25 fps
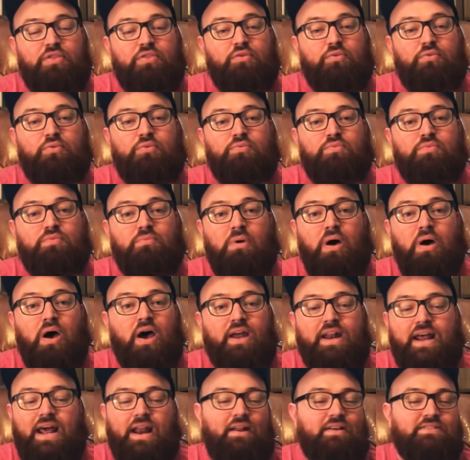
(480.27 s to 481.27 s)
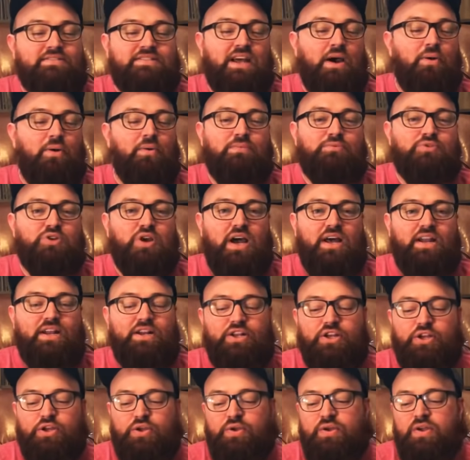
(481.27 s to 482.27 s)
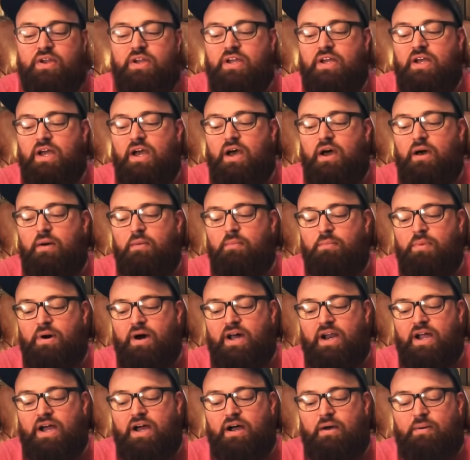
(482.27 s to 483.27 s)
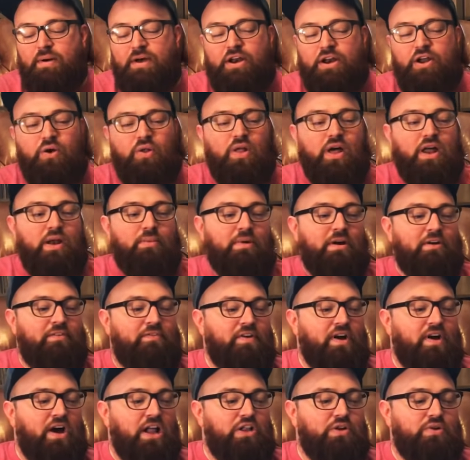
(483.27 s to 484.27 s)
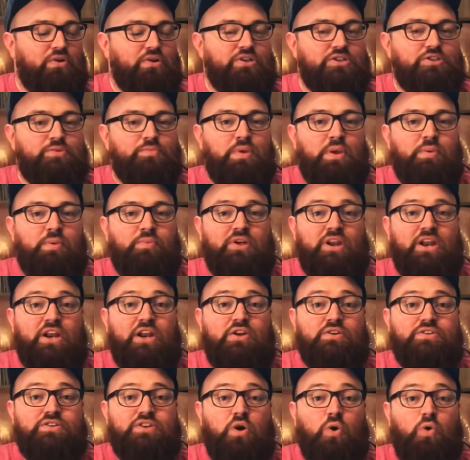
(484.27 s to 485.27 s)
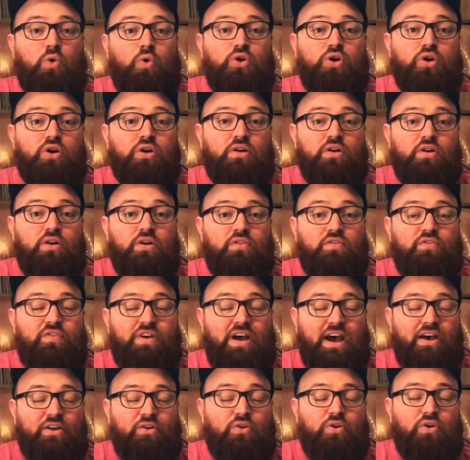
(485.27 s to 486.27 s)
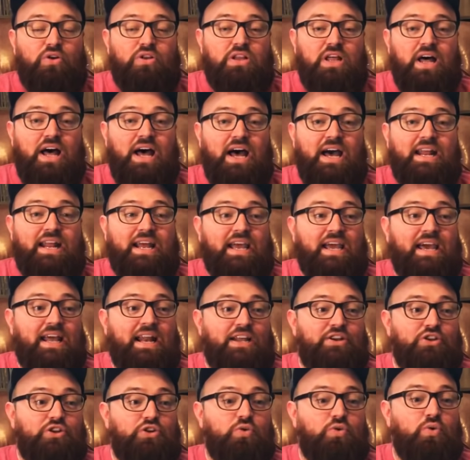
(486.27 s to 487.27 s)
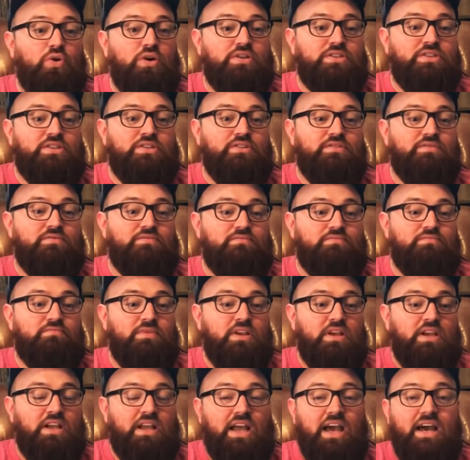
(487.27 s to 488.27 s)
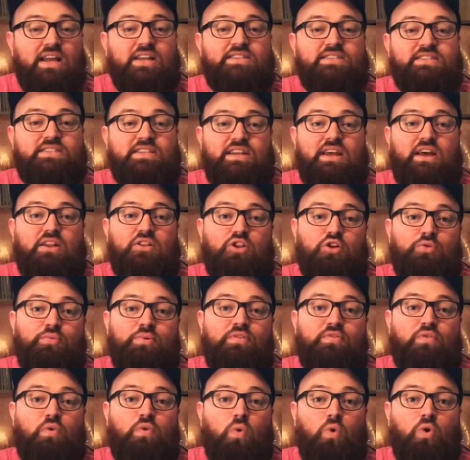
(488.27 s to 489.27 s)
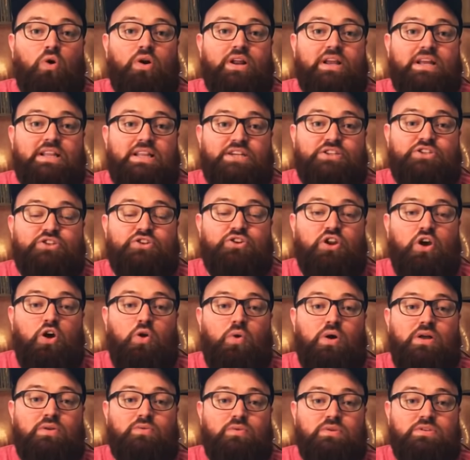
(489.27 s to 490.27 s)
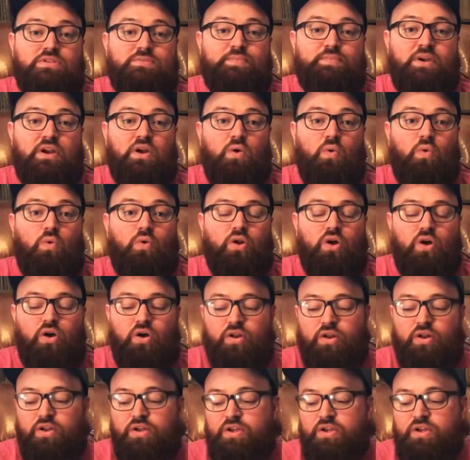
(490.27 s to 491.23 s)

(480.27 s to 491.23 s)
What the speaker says: through mud. That's not what I'm trying to do. But I know a lot of my followers and people that I know order vinyl online, and I do want to kind of send out a little bit of a warning and let you know what's been going on.